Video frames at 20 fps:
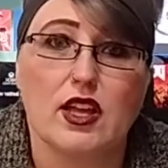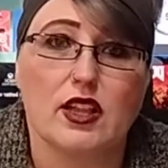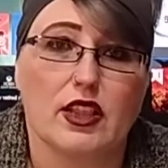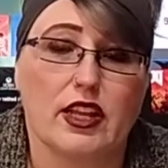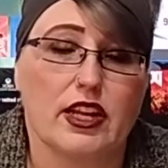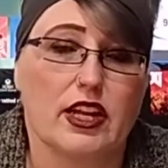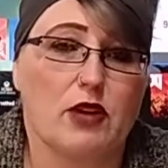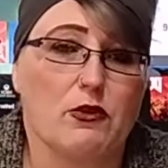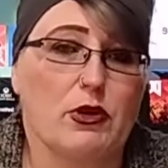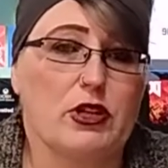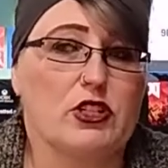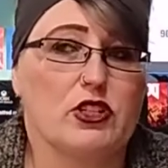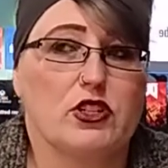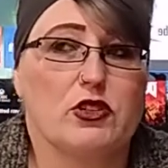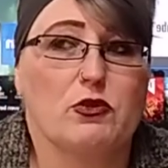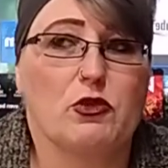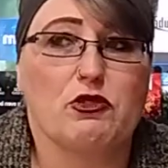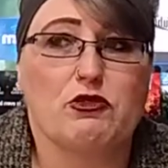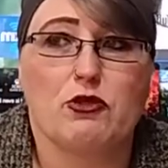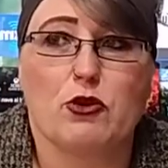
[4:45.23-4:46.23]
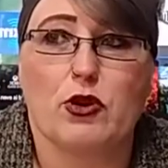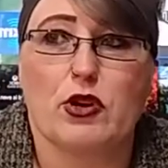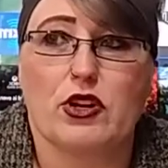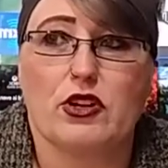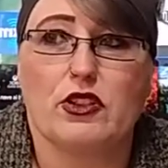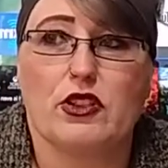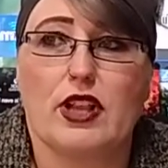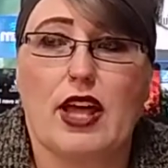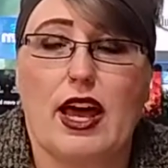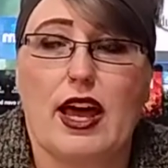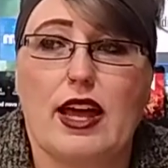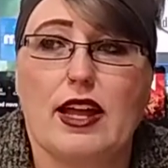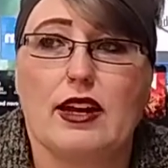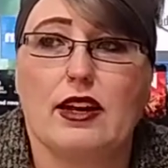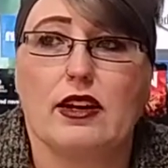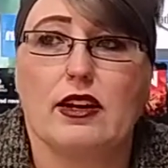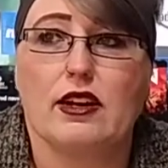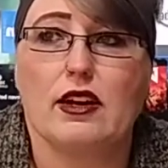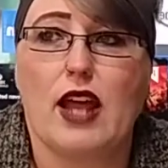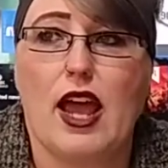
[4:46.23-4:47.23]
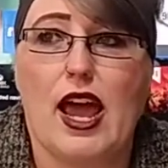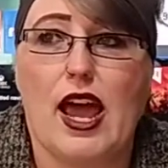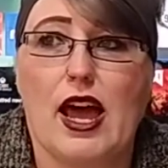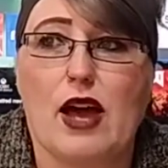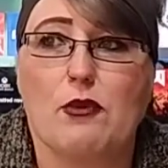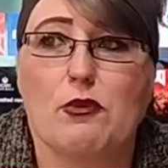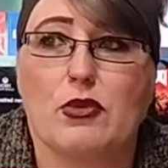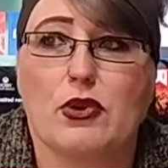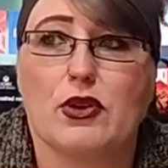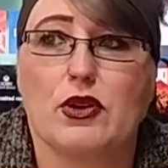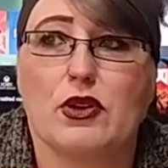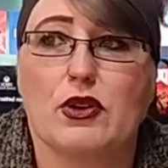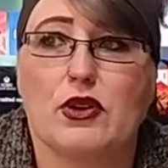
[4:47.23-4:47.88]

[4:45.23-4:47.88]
Like I mentioned before, that app